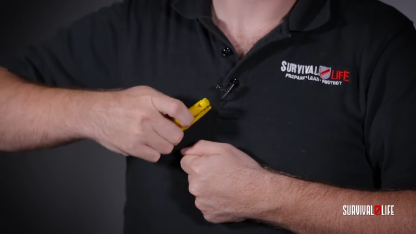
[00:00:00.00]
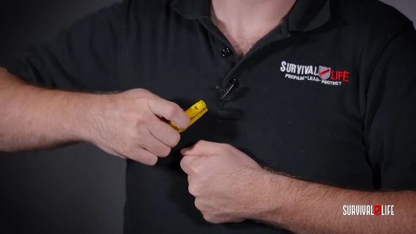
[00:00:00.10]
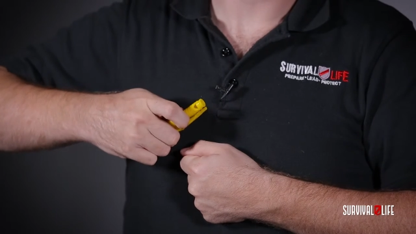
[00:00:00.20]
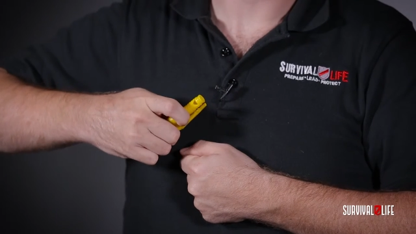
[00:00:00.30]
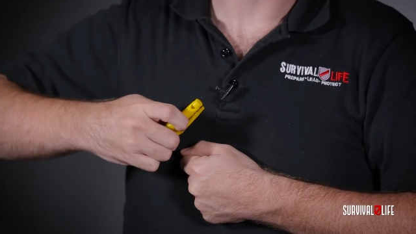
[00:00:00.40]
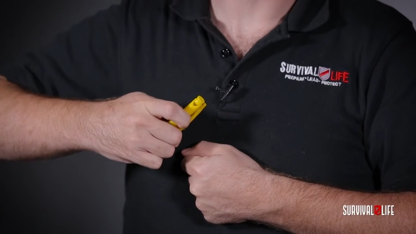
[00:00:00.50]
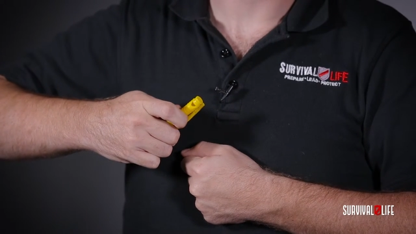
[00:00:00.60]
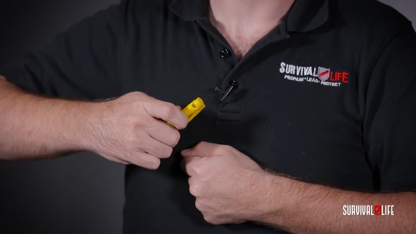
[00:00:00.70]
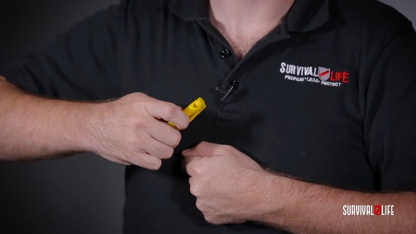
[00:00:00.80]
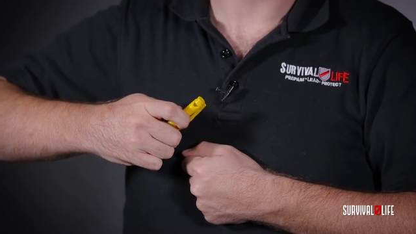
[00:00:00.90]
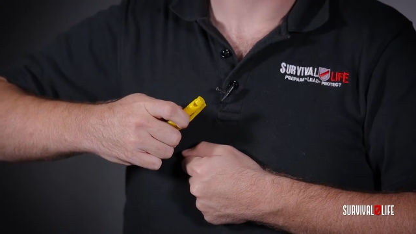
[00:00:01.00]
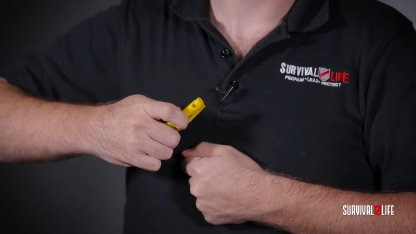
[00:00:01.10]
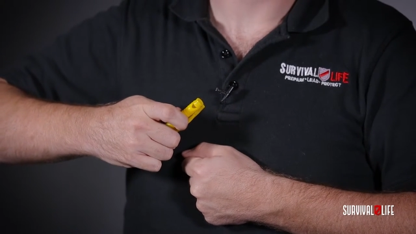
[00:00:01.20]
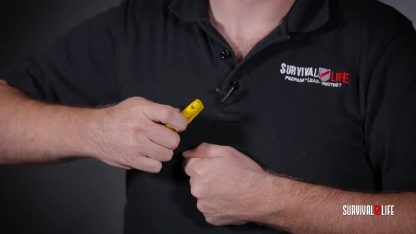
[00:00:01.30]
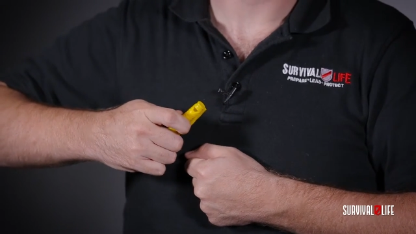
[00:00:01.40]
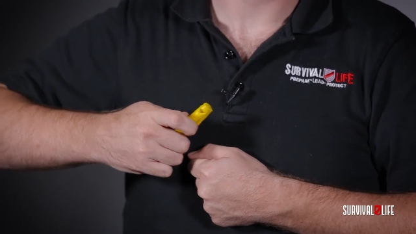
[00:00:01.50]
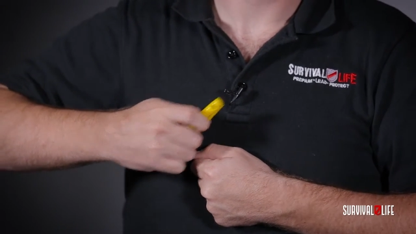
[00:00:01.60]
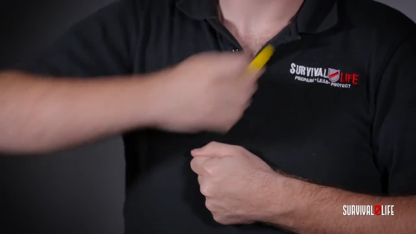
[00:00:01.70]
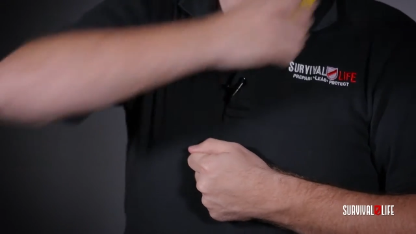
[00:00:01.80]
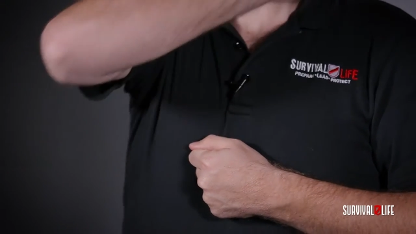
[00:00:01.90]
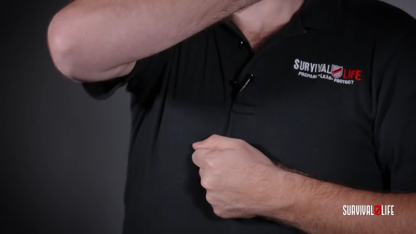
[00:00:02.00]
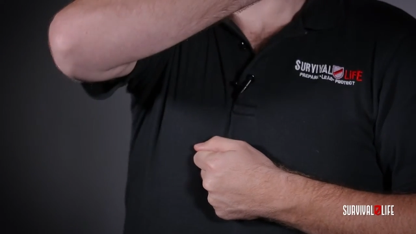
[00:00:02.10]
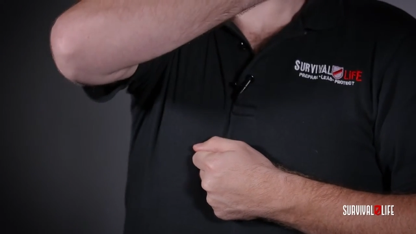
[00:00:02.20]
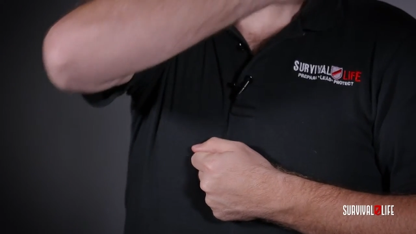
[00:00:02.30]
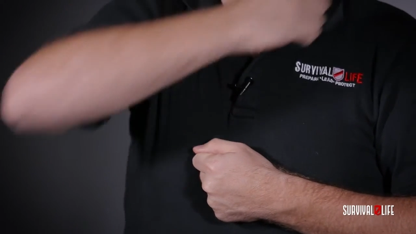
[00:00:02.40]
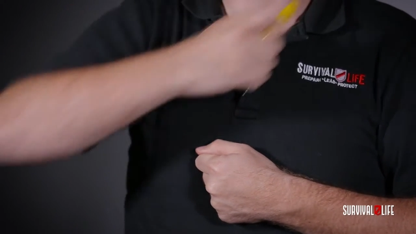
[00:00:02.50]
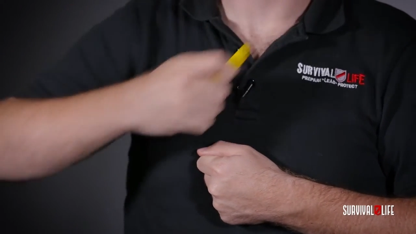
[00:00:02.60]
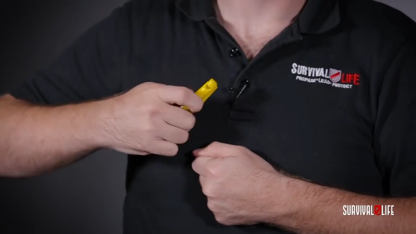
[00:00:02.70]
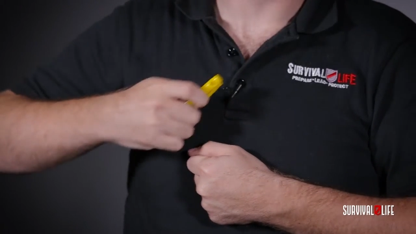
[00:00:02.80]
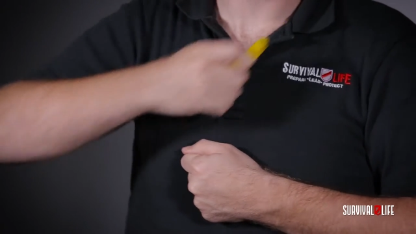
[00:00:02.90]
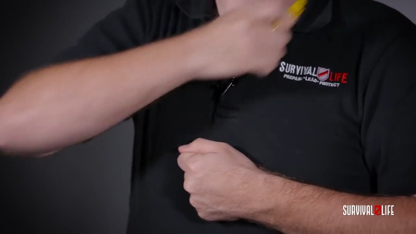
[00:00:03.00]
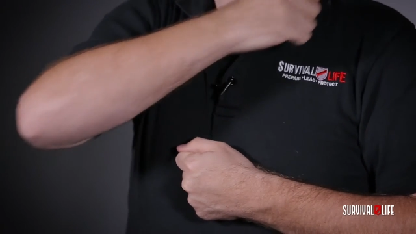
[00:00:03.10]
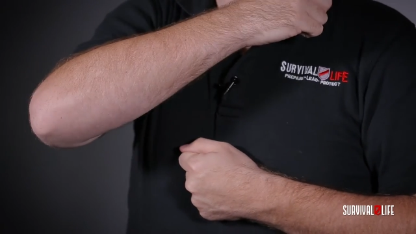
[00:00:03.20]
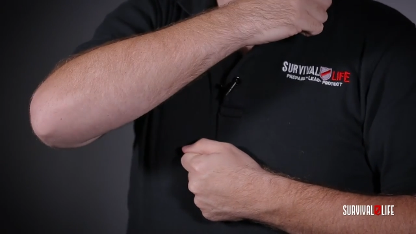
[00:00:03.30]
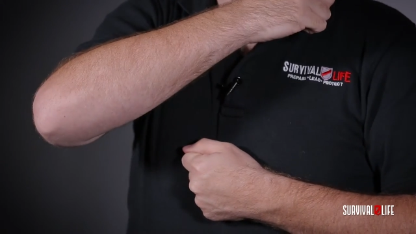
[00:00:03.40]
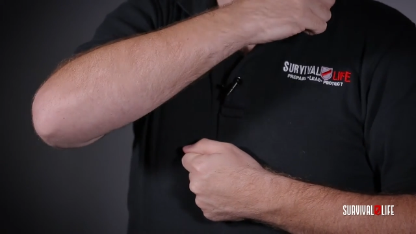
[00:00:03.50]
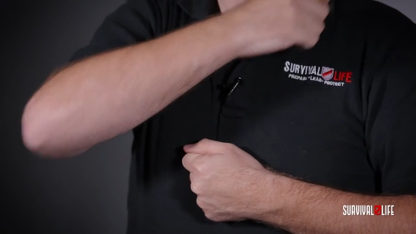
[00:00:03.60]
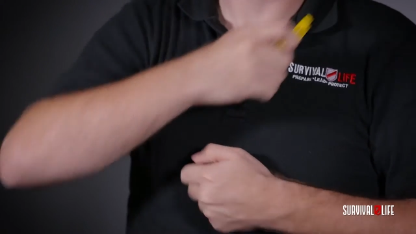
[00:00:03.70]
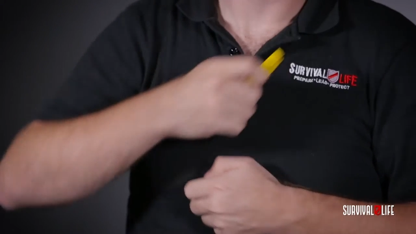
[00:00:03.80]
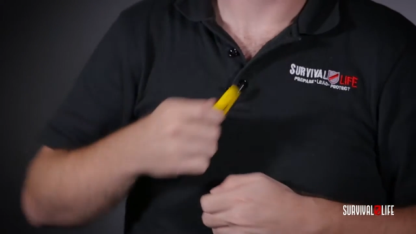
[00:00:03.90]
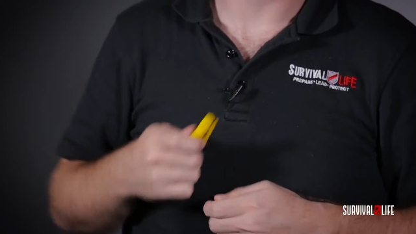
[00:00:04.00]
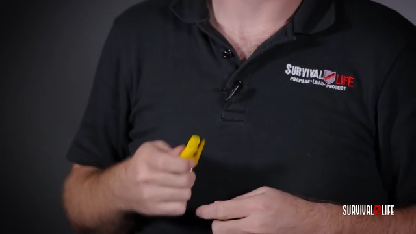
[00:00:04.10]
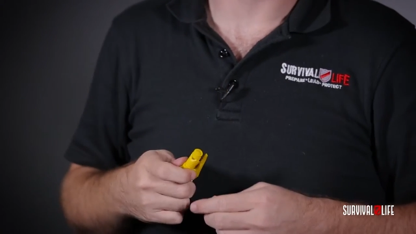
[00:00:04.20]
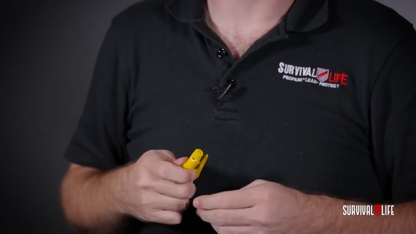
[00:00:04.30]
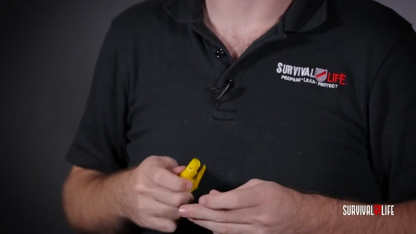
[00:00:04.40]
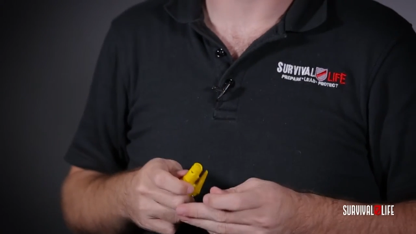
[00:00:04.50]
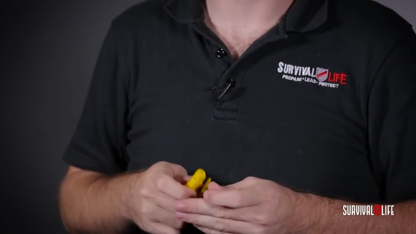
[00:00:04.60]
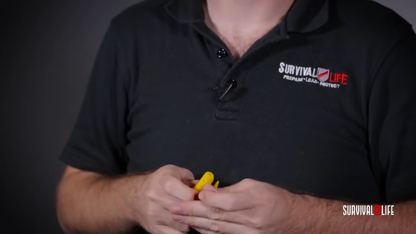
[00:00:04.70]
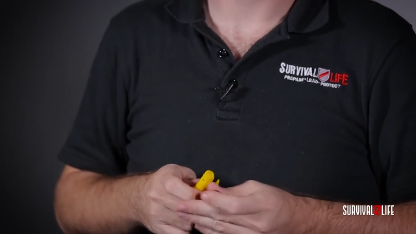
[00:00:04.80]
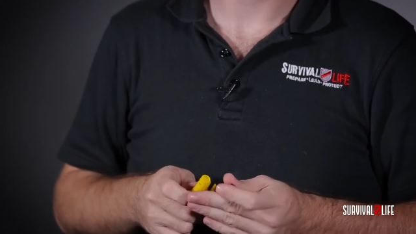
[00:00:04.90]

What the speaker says: [unreadable: no face in view]